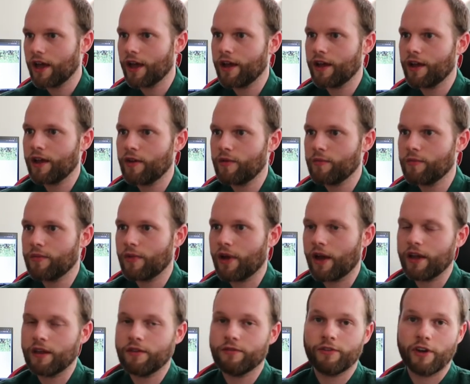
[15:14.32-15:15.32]
um,
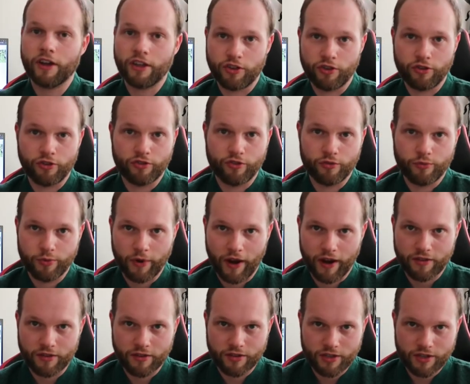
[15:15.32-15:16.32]
I invite you to
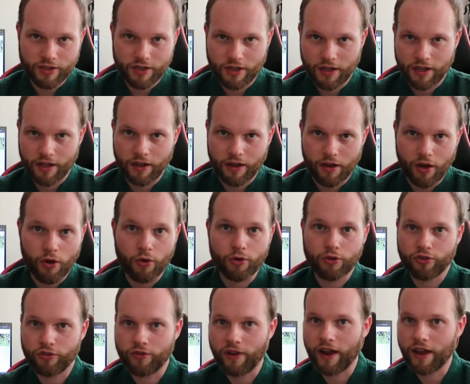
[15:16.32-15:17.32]
practice uh, or
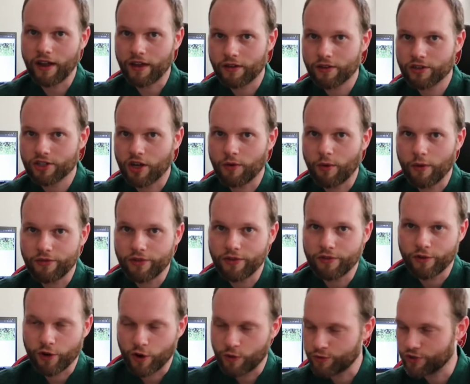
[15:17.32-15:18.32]
try some of the
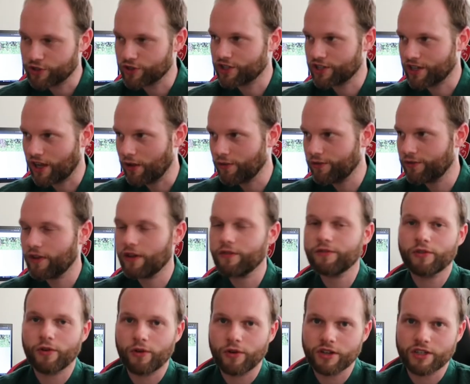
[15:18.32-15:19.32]
forms yourself.
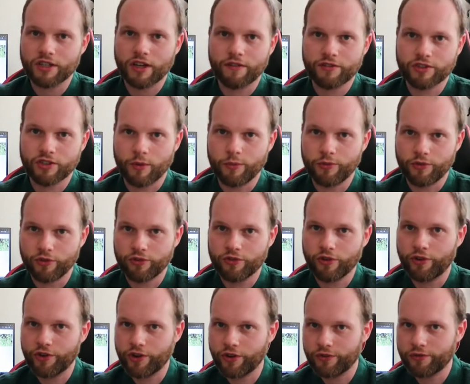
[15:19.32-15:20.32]
Of course, I have some
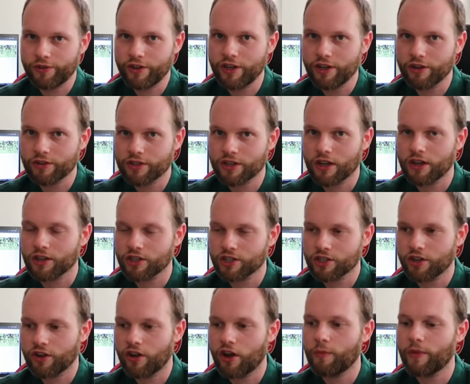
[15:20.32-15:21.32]
tutorial videos
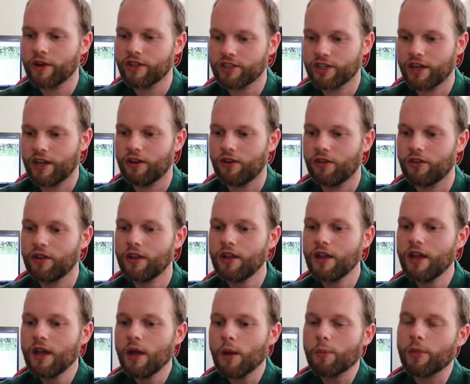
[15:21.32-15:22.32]
also on my channel,
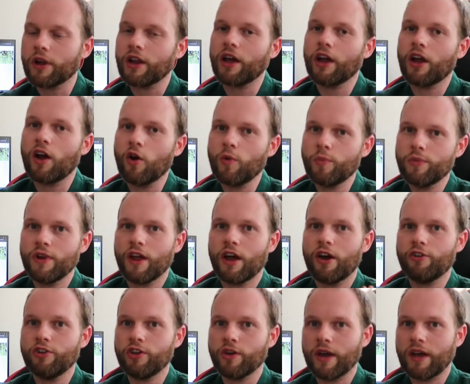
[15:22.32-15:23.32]
but I hope
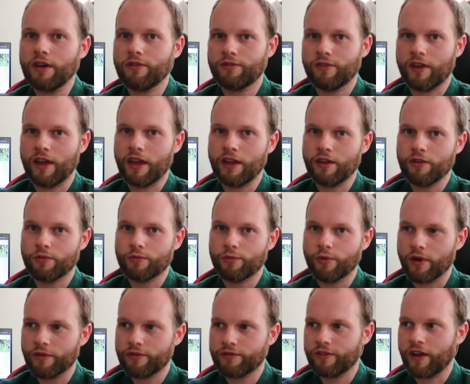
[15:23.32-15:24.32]
now you have a
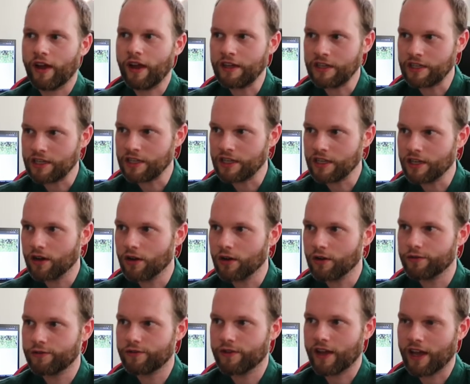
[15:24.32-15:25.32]
rough idea
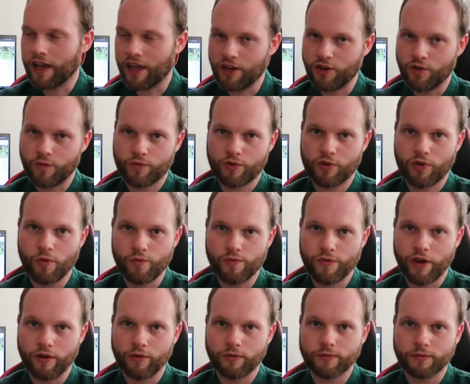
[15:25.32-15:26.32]
of Haedong
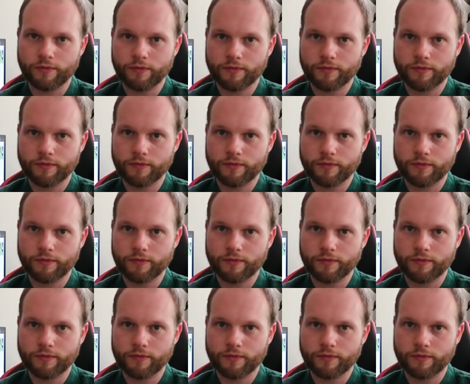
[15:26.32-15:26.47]
Kumdo.